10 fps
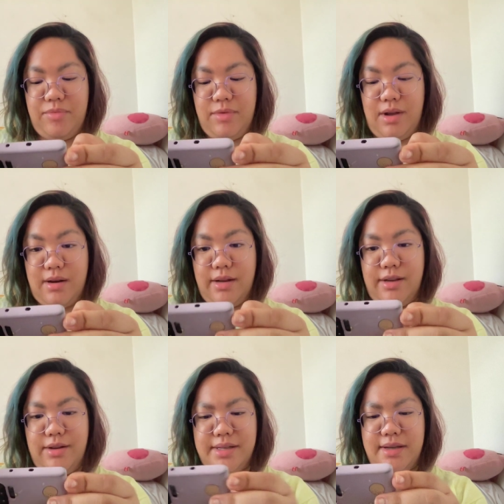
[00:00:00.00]
not a
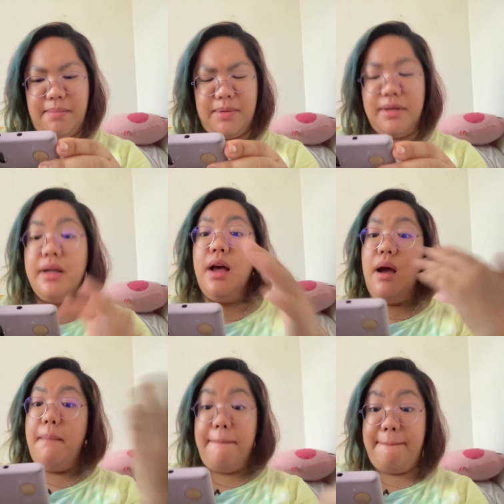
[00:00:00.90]
good example.
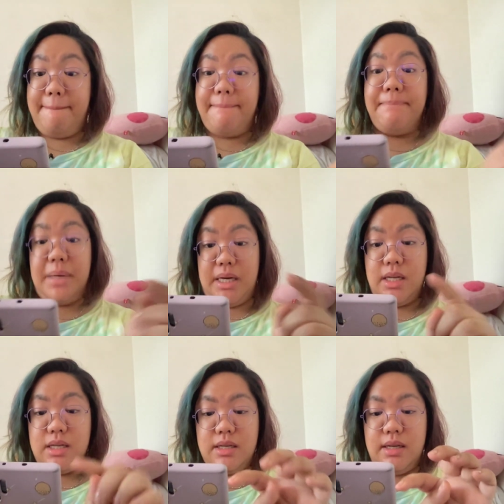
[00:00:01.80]

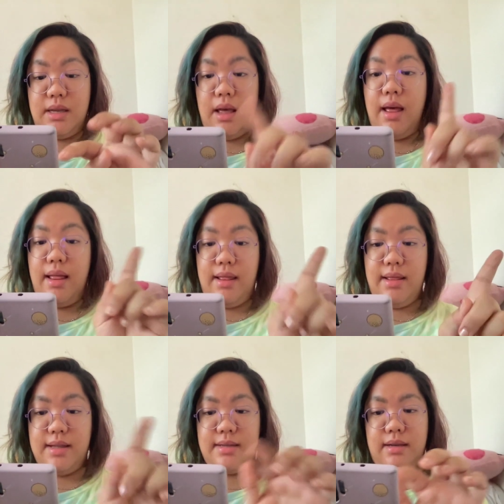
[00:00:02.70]
But
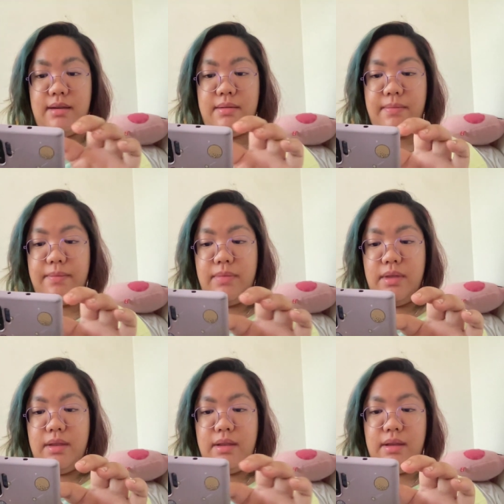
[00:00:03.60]
let's say,
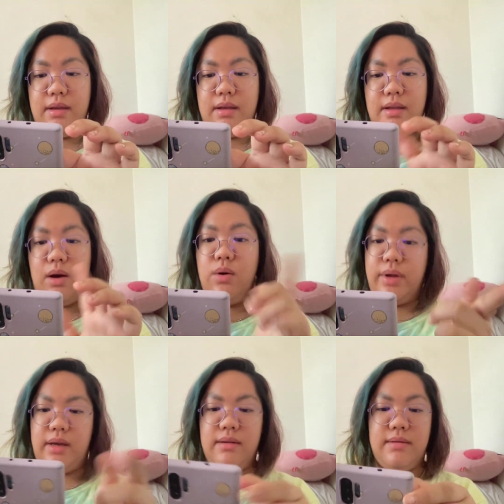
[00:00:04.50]

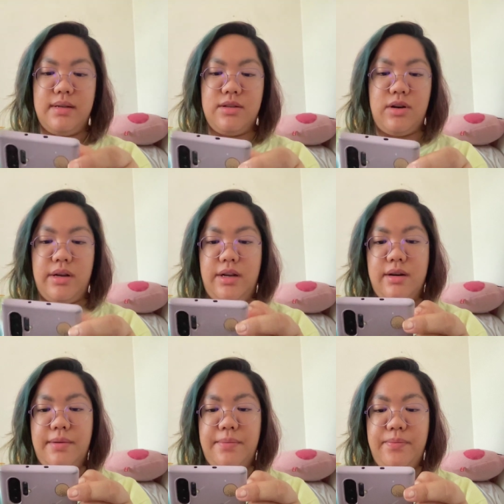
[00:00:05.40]
okay, let's start
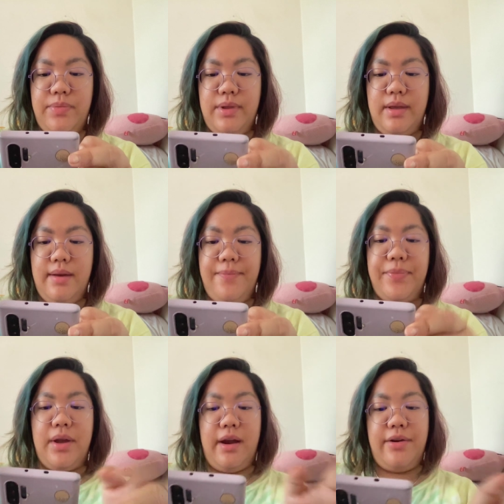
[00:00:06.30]
here.
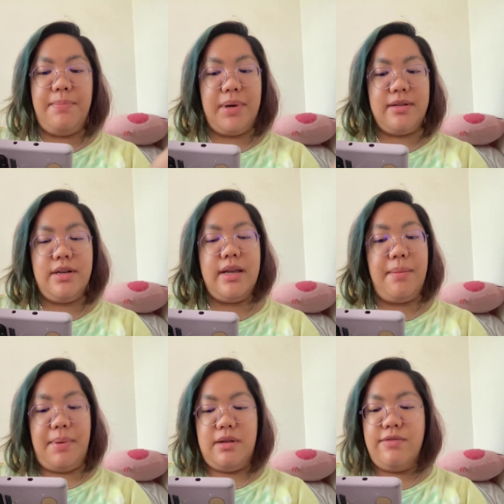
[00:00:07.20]
Harry Potter e a
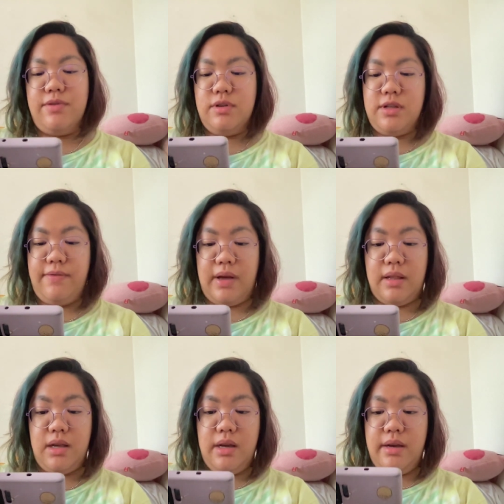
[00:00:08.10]
Pedra Filosofal.
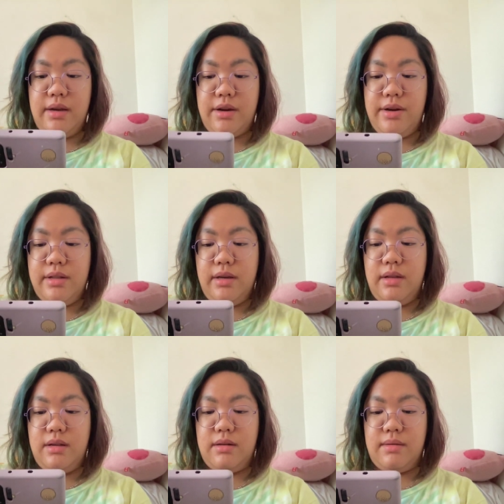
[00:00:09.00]
Currently,
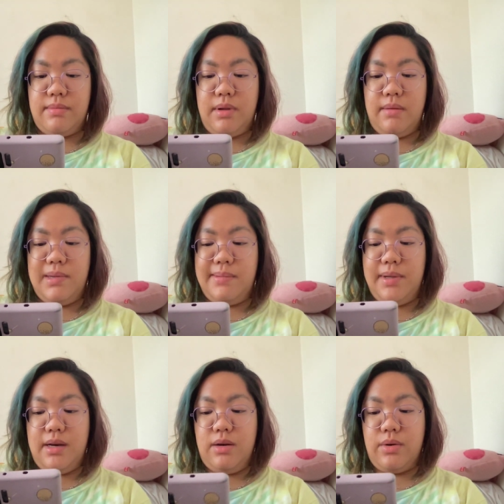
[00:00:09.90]
and then blah blah
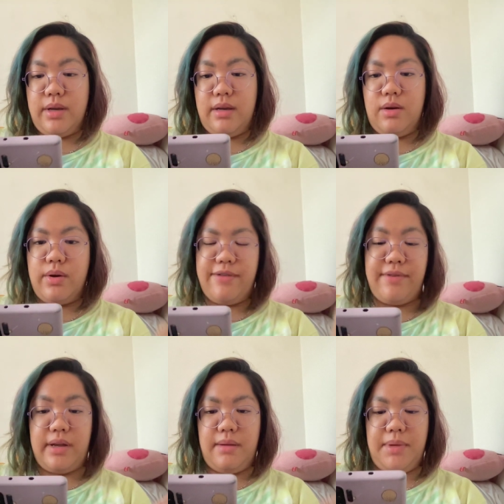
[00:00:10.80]
blah. Okay,
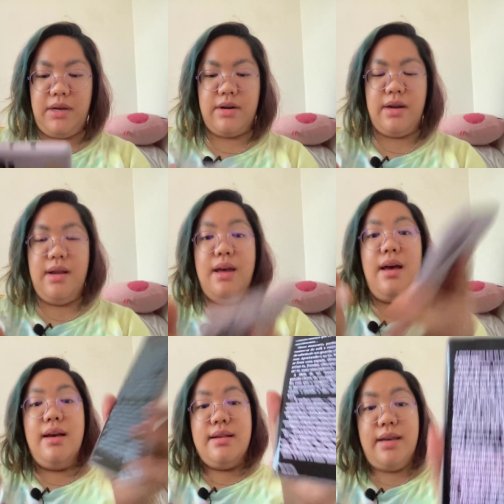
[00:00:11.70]
fine. I'm here.
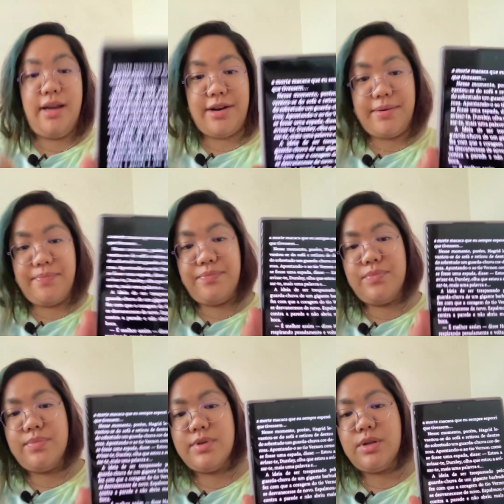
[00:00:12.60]

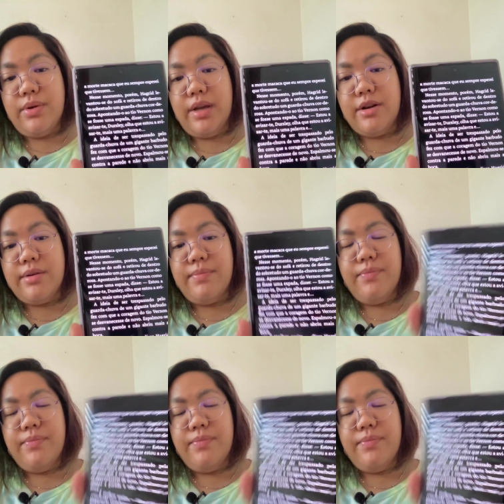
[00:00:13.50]
So here.